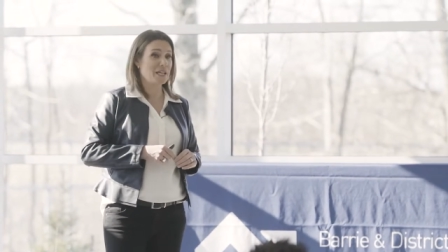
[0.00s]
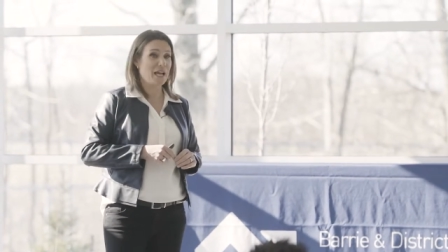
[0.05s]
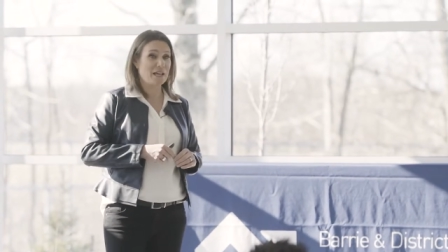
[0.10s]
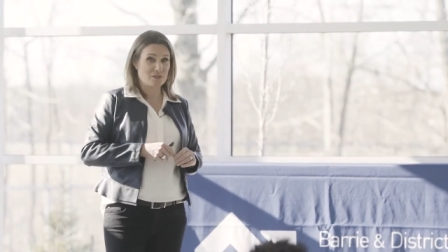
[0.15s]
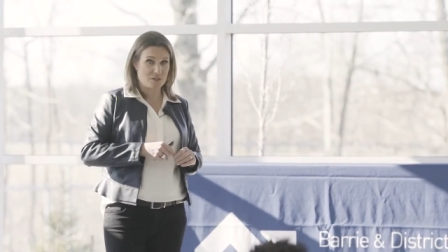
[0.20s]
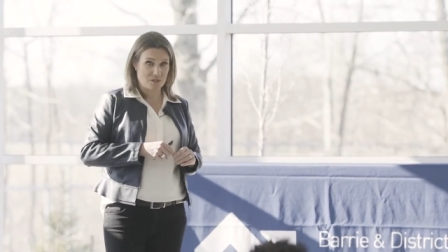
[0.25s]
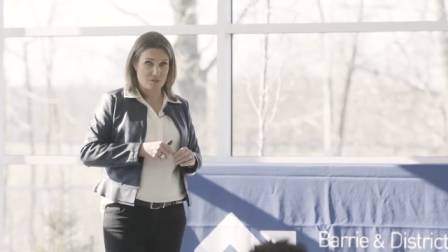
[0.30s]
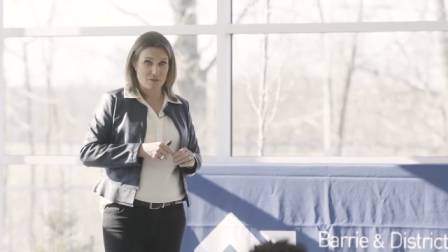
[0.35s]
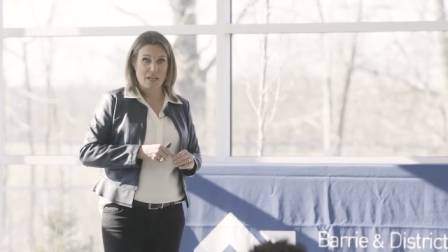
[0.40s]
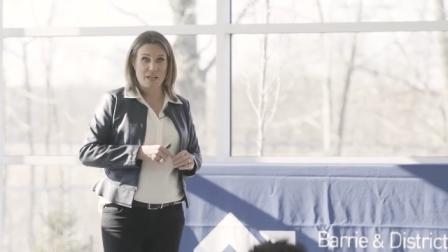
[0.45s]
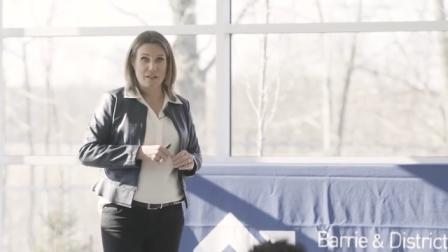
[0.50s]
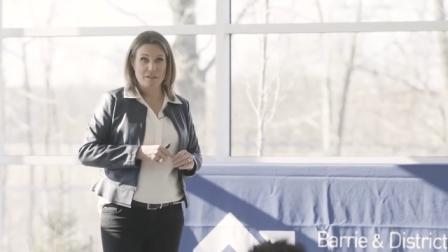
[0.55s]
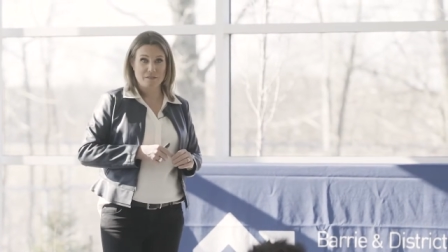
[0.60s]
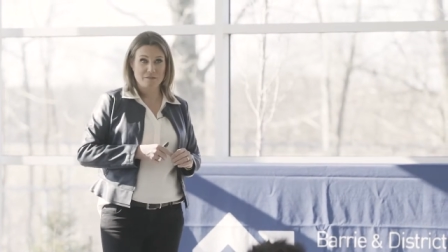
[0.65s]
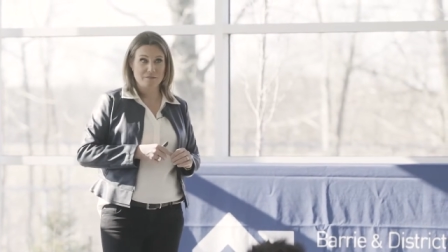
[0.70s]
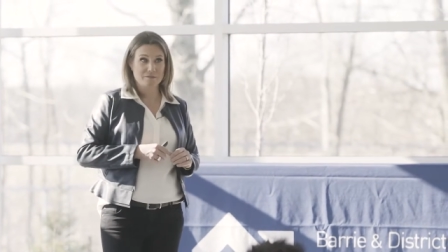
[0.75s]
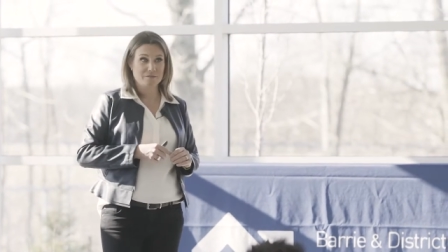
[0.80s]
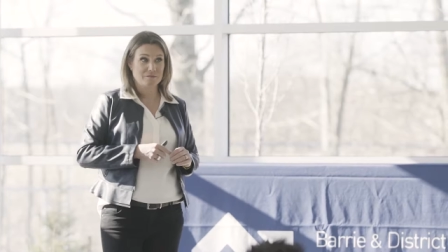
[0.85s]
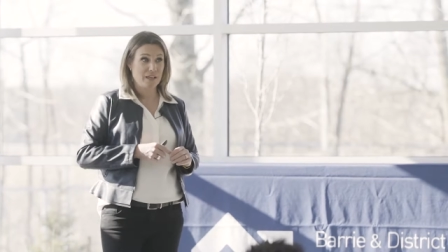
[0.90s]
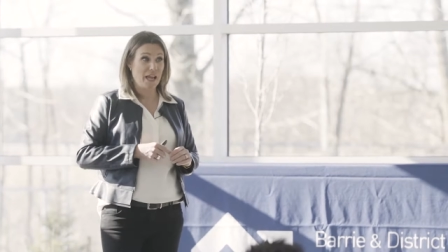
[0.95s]
yesterday
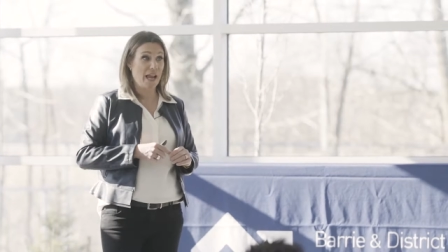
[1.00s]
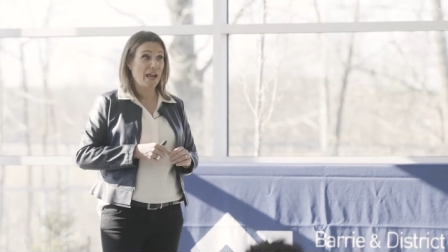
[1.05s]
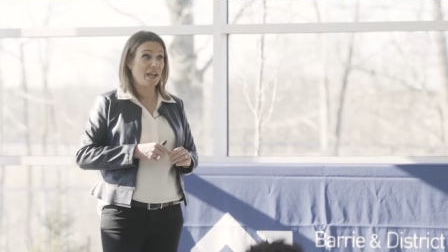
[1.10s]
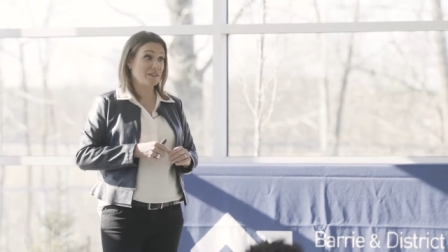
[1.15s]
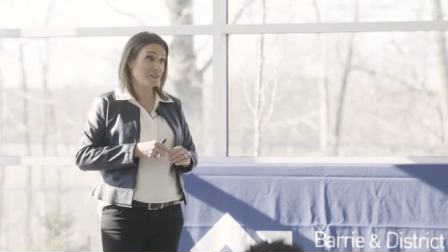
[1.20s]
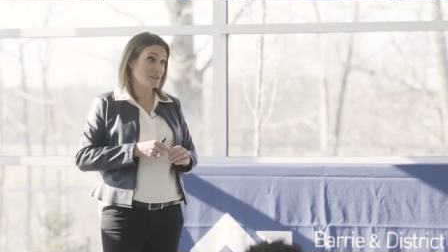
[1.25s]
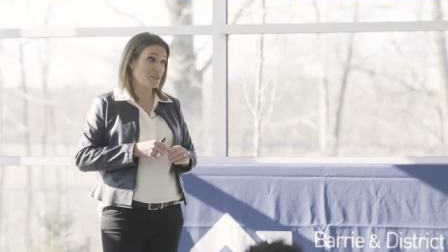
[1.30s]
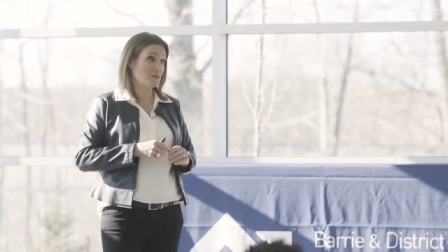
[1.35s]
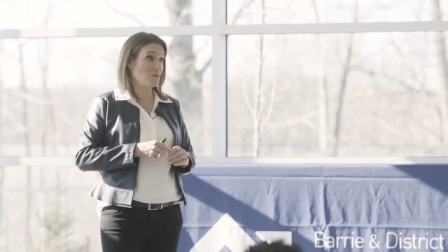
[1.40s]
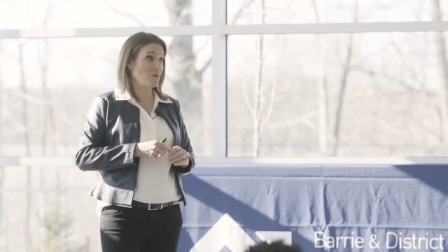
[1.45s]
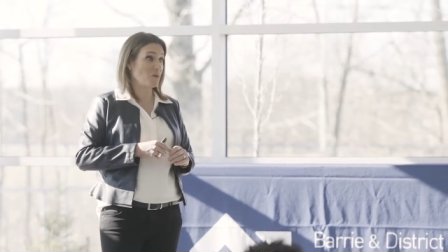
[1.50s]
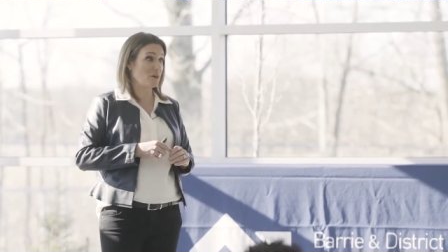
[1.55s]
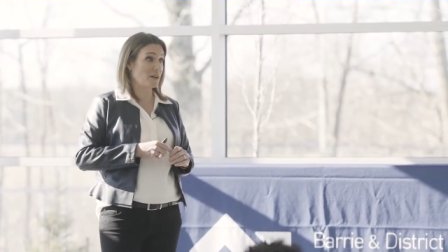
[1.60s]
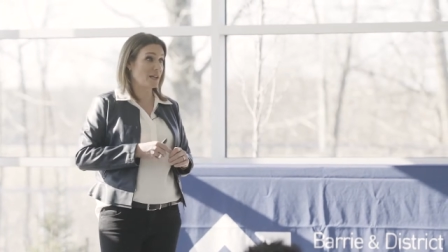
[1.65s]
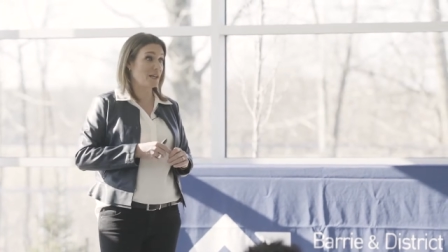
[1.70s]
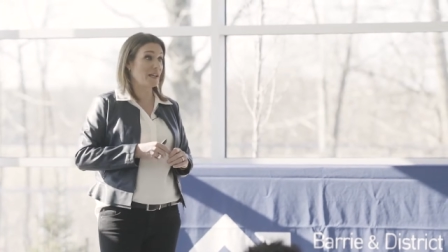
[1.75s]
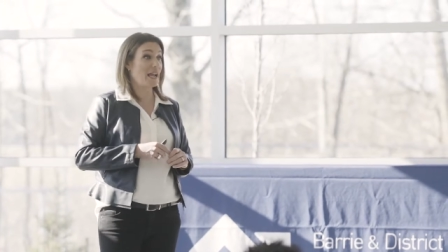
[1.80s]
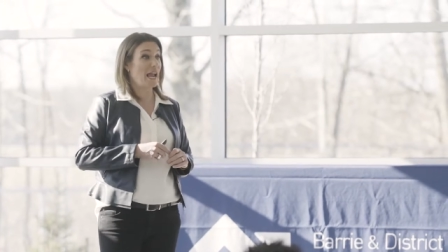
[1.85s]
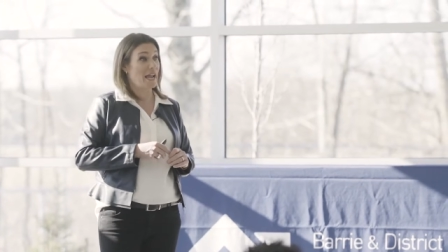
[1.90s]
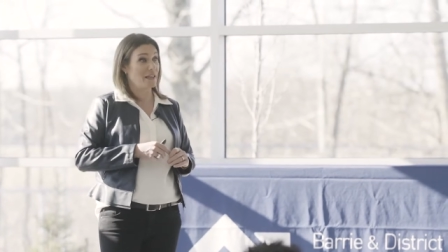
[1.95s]
and this
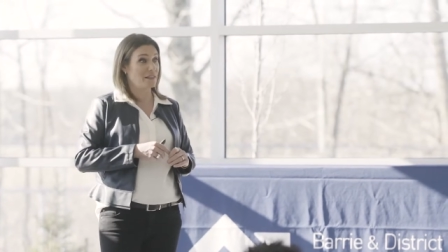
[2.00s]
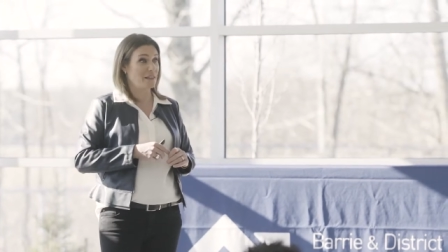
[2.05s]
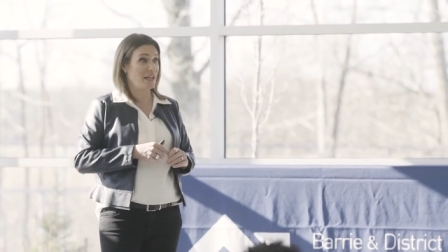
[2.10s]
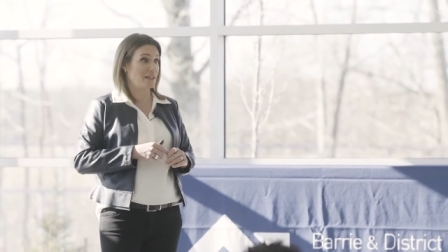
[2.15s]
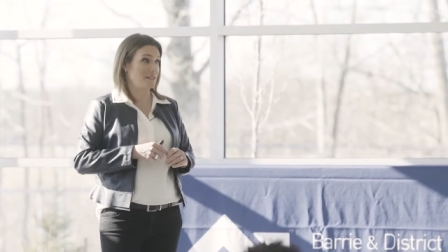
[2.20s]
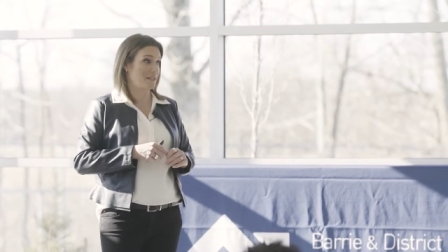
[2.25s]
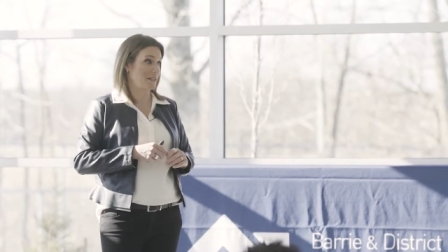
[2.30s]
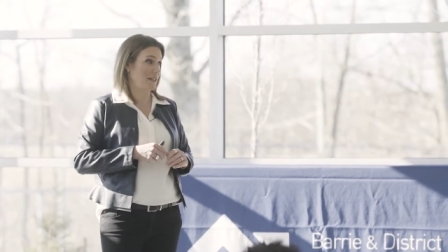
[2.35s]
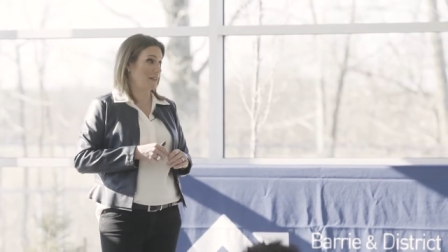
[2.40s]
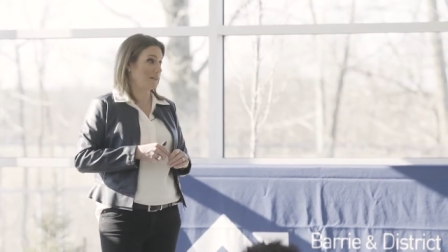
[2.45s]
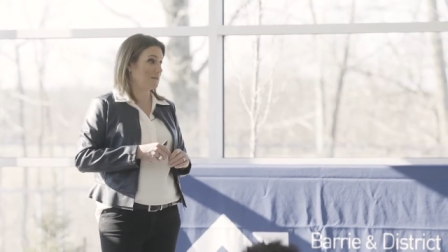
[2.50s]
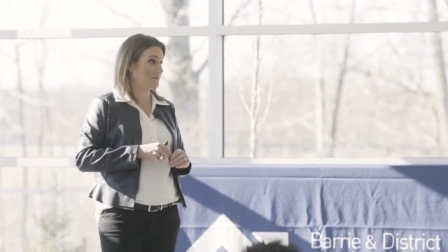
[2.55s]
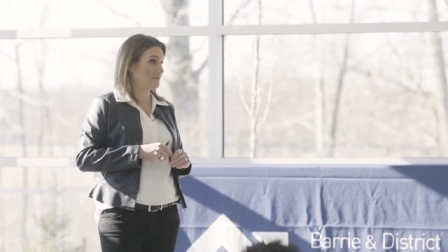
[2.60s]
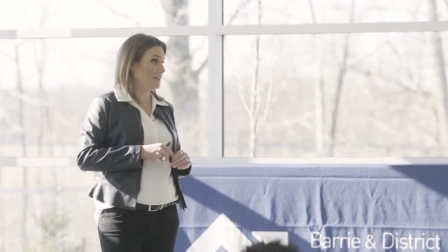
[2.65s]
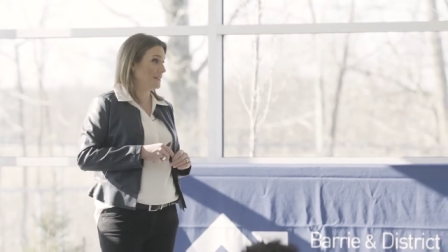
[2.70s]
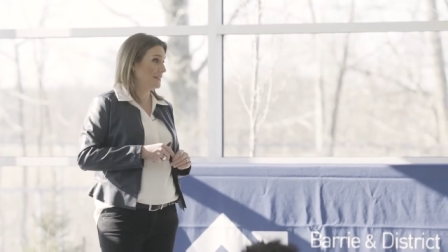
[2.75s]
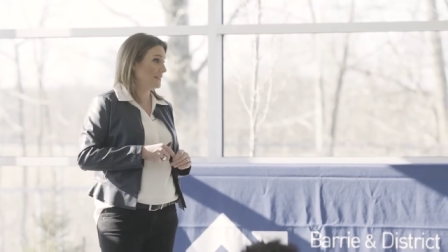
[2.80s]
morning and last night